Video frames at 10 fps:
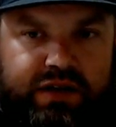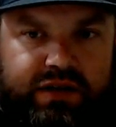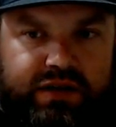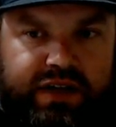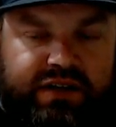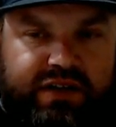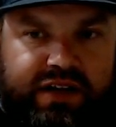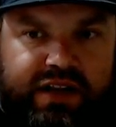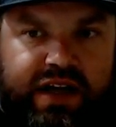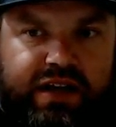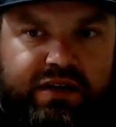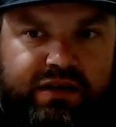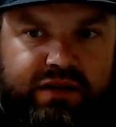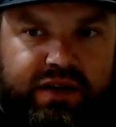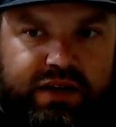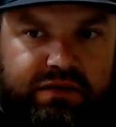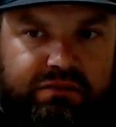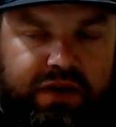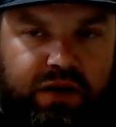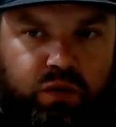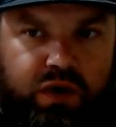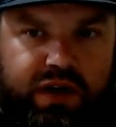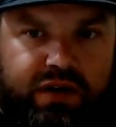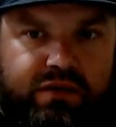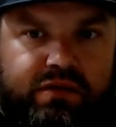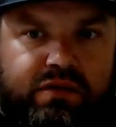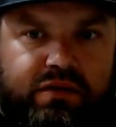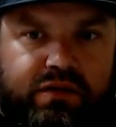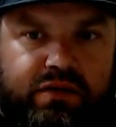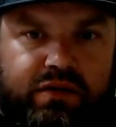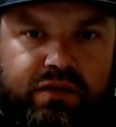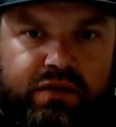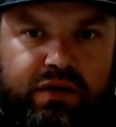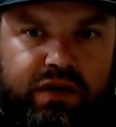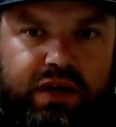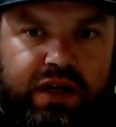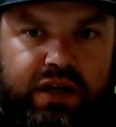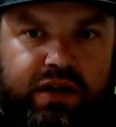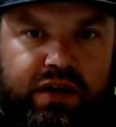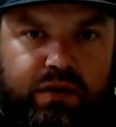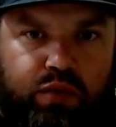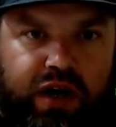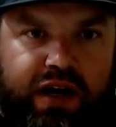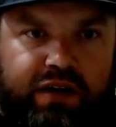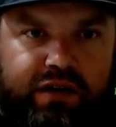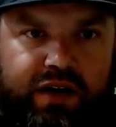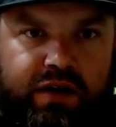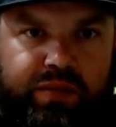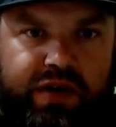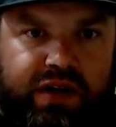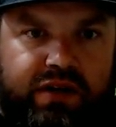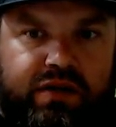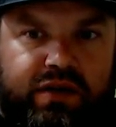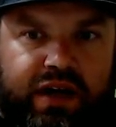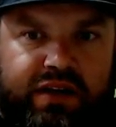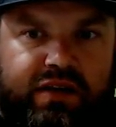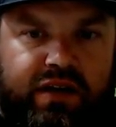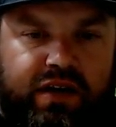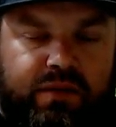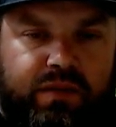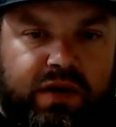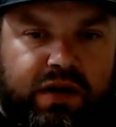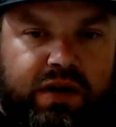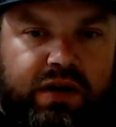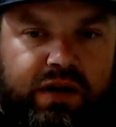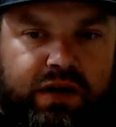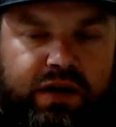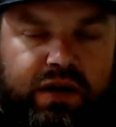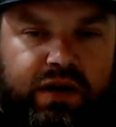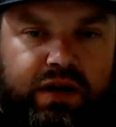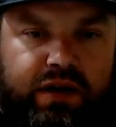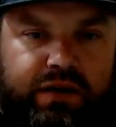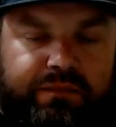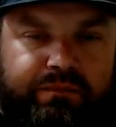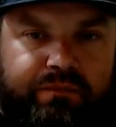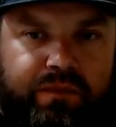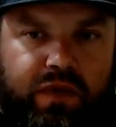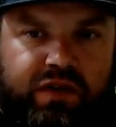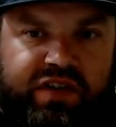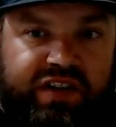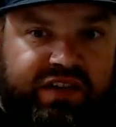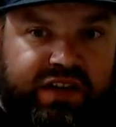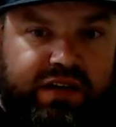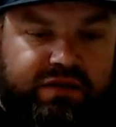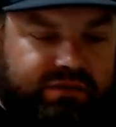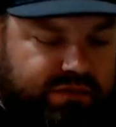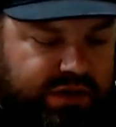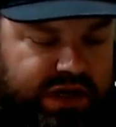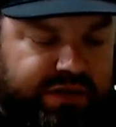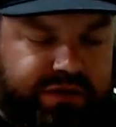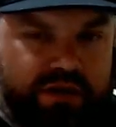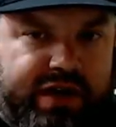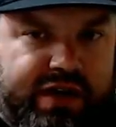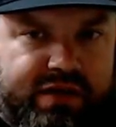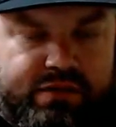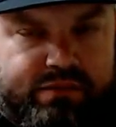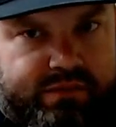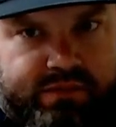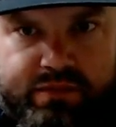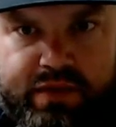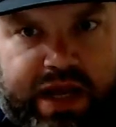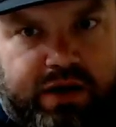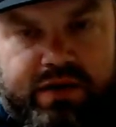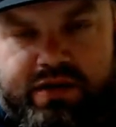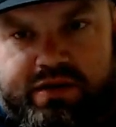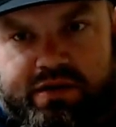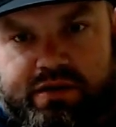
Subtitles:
things like that that I wanted in a brand or a company at the time. Um, since then, I've created countless.